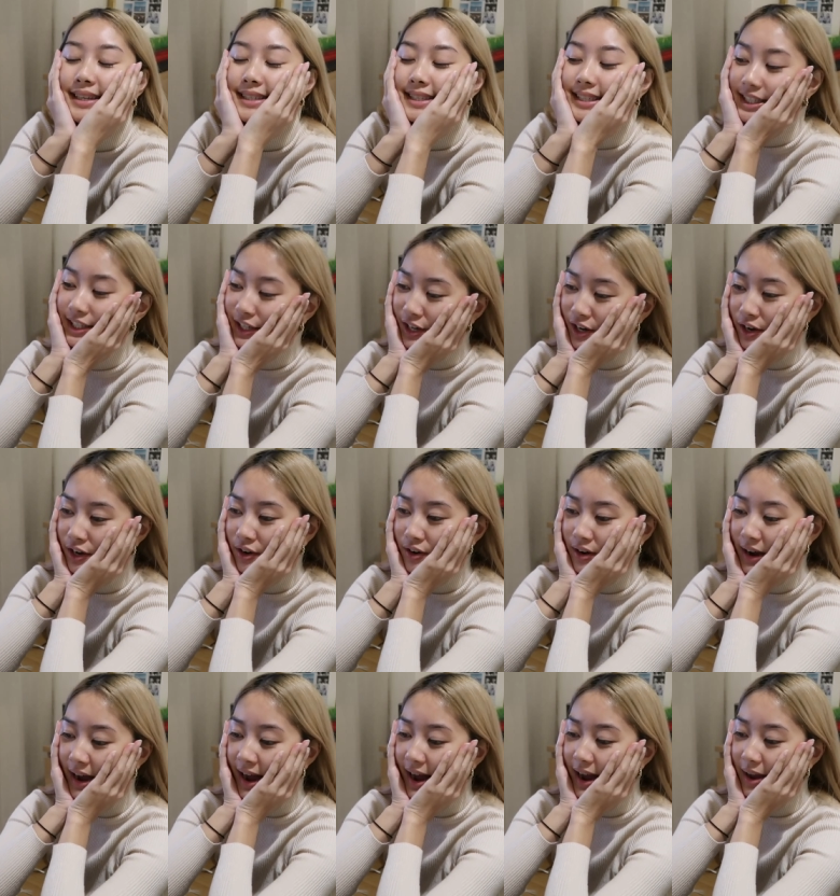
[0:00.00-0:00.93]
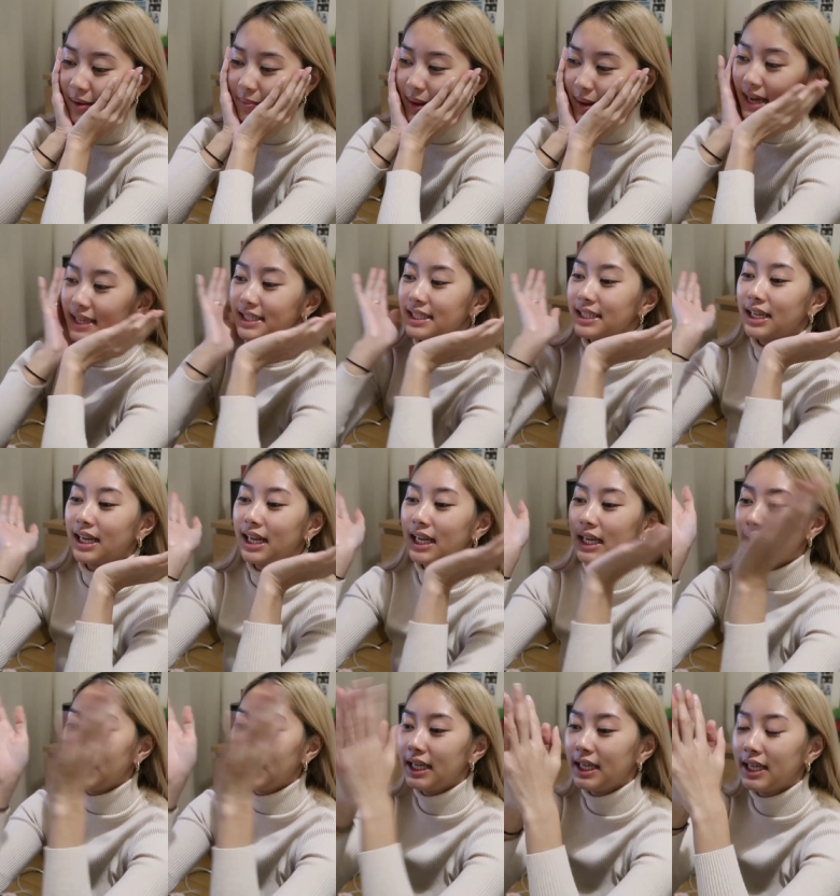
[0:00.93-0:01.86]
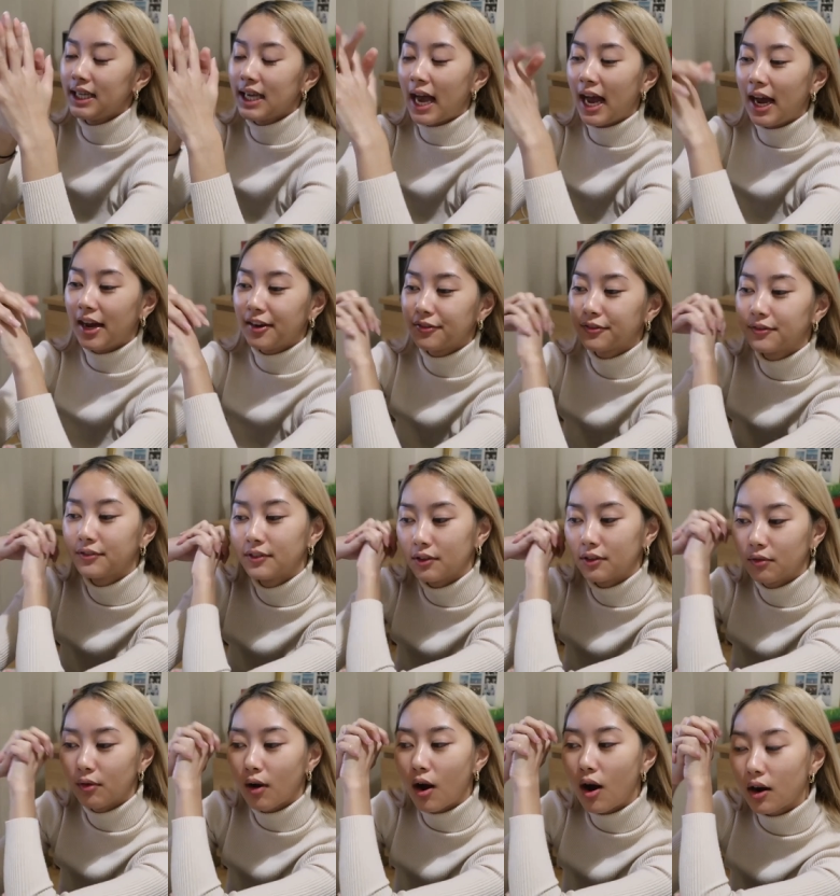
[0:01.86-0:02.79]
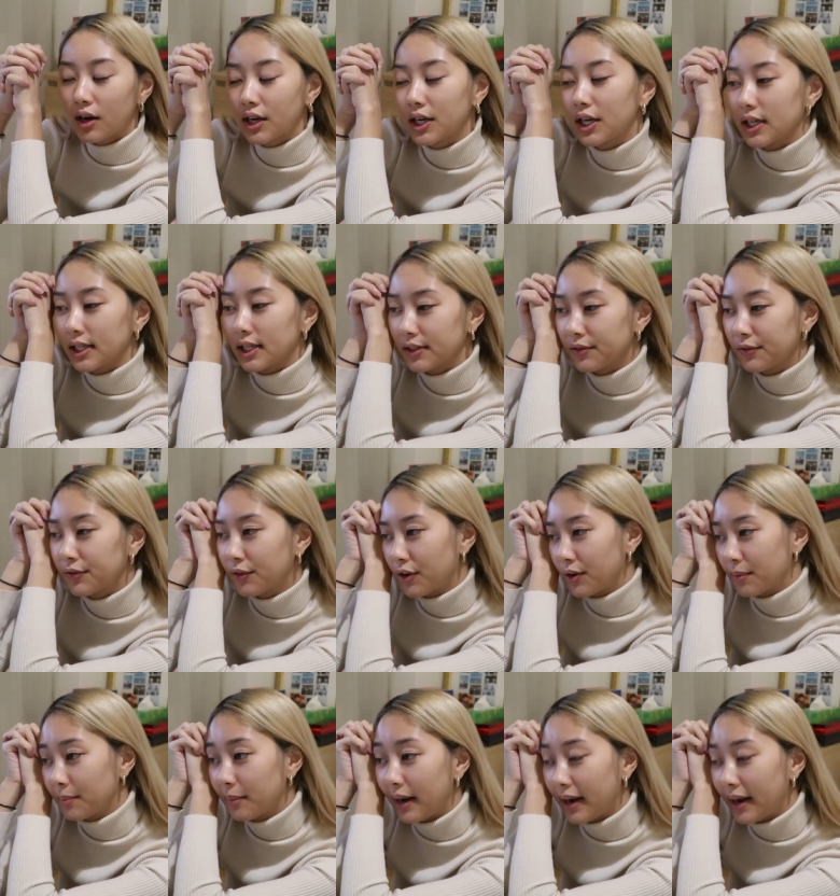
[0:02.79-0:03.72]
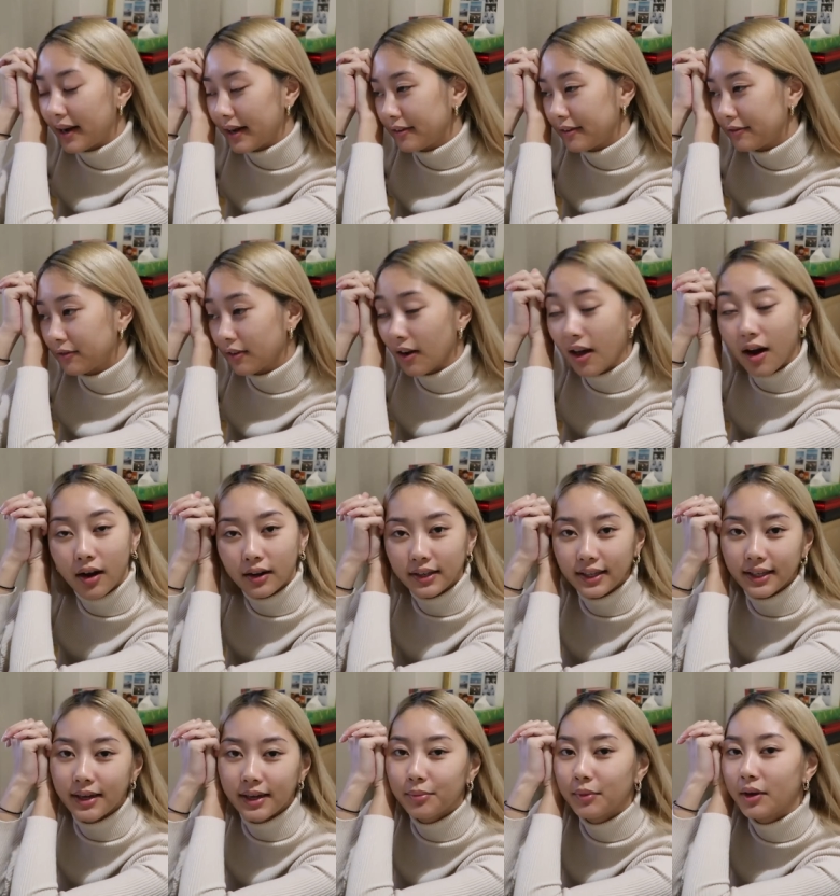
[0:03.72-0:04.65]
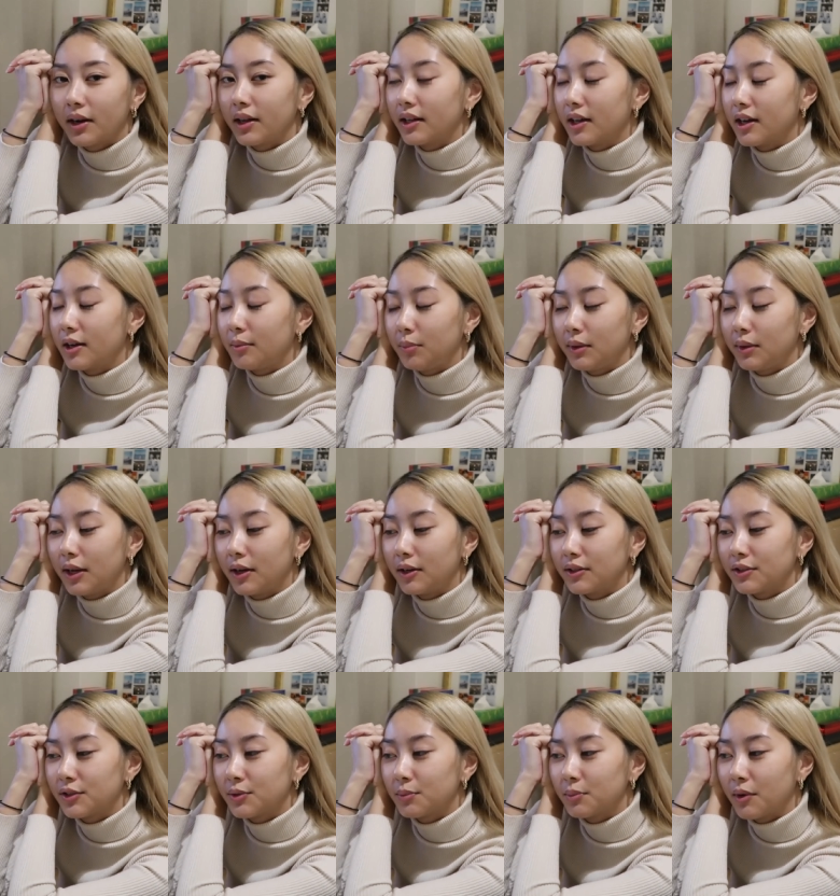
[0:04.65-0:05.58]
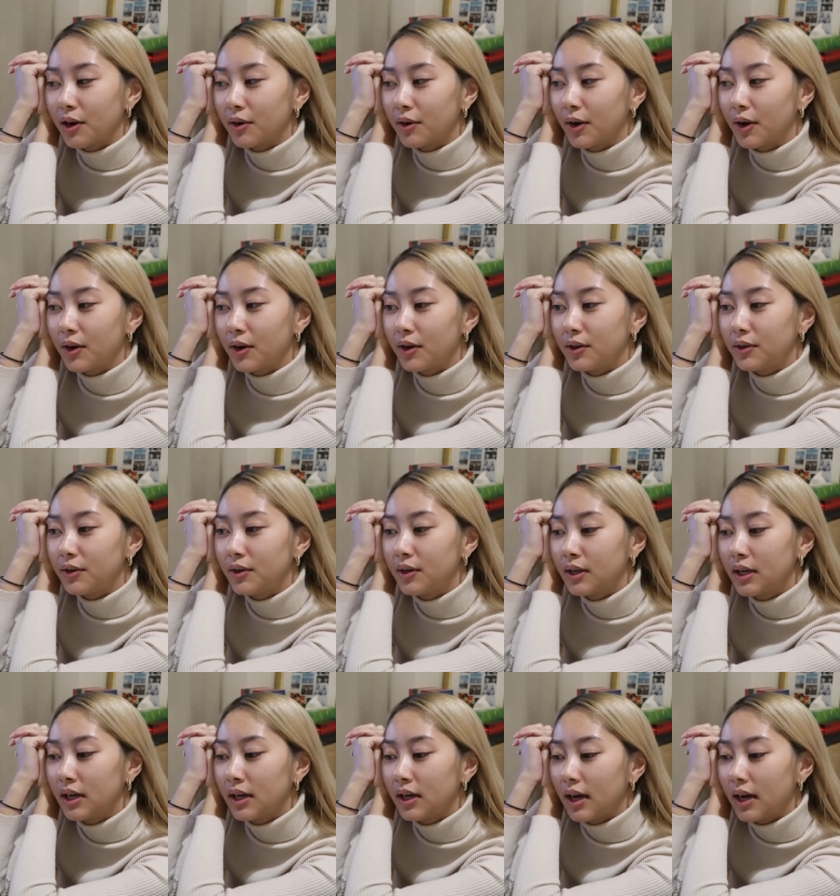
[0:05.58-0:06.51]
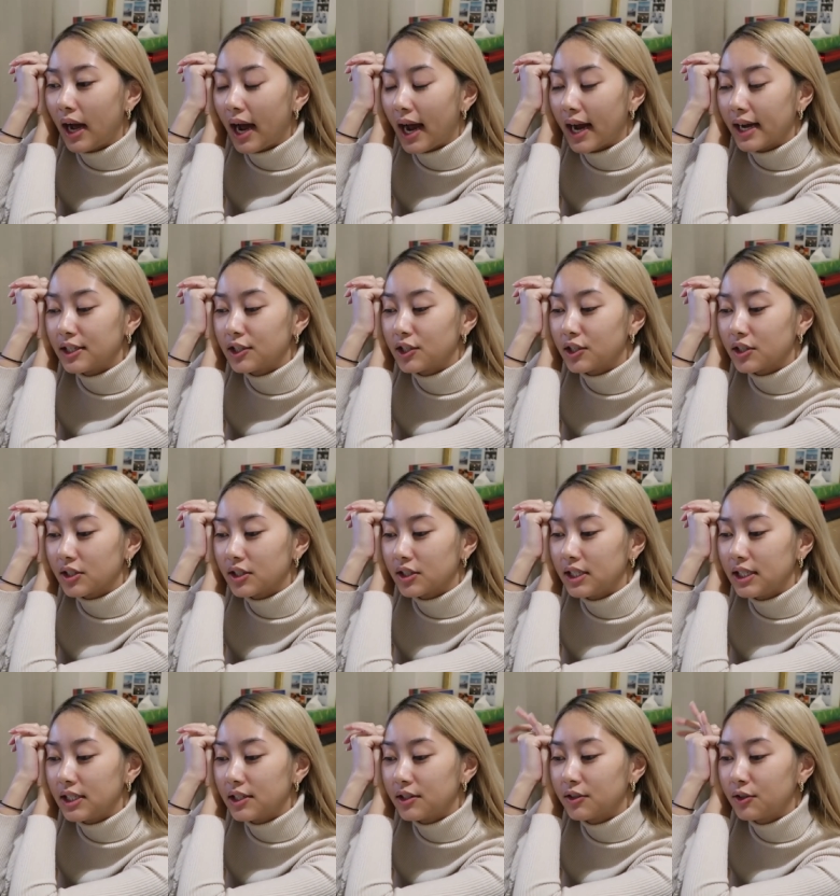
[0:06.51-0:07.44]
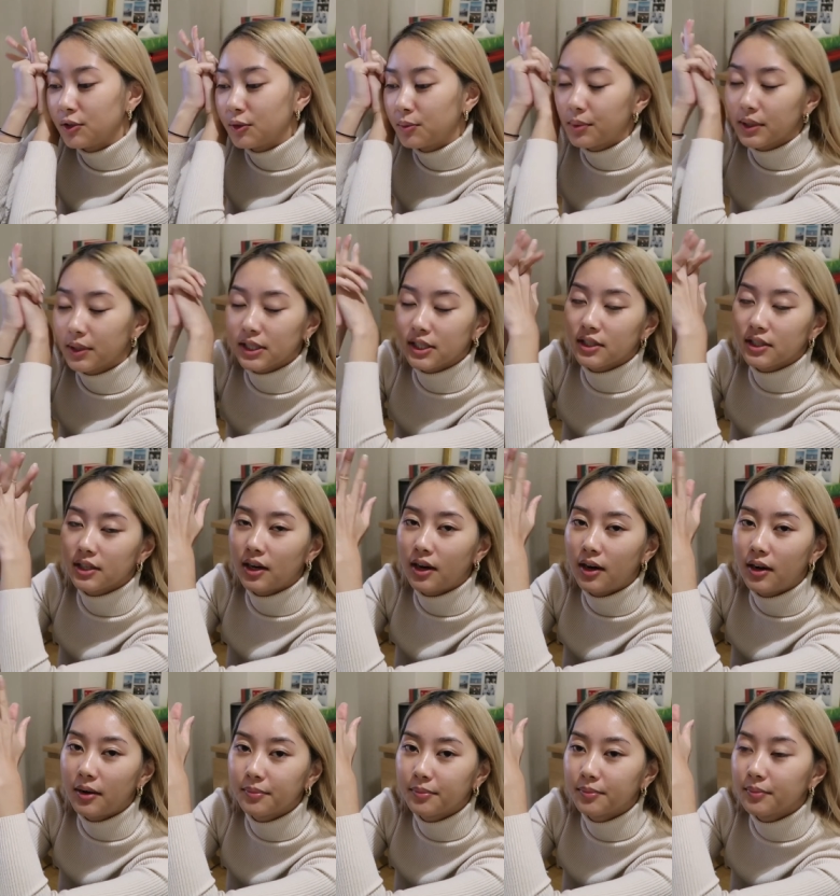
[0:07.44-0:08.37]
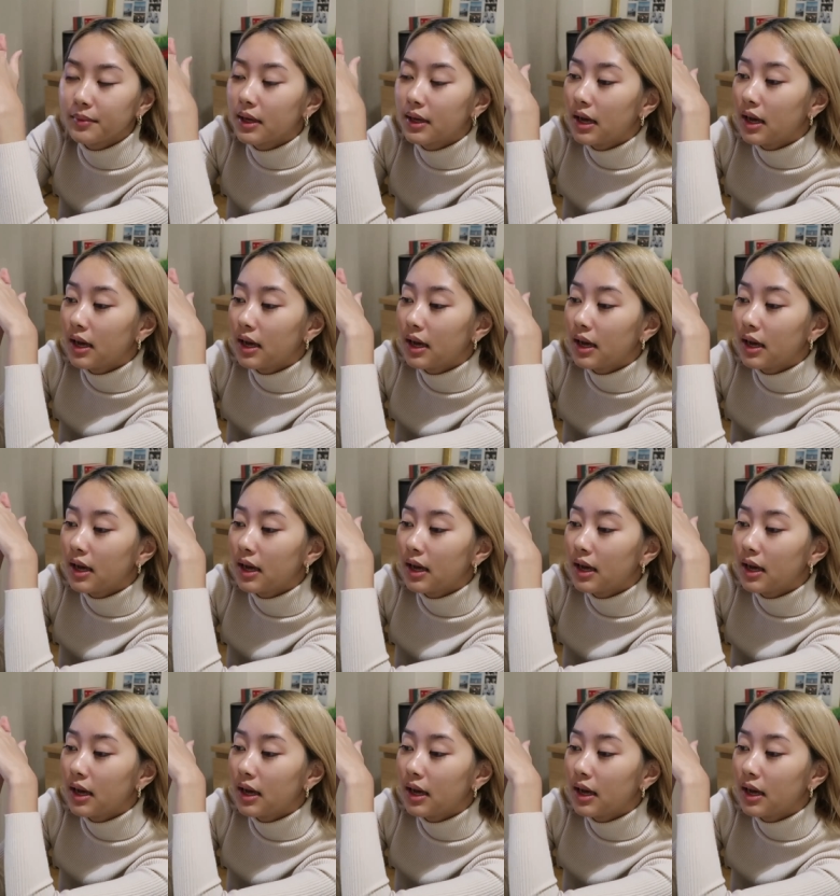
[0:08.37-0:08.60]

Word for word: so I basically have the raw cut for my vlog that I'm gonna upload tomorrow. I just need to put some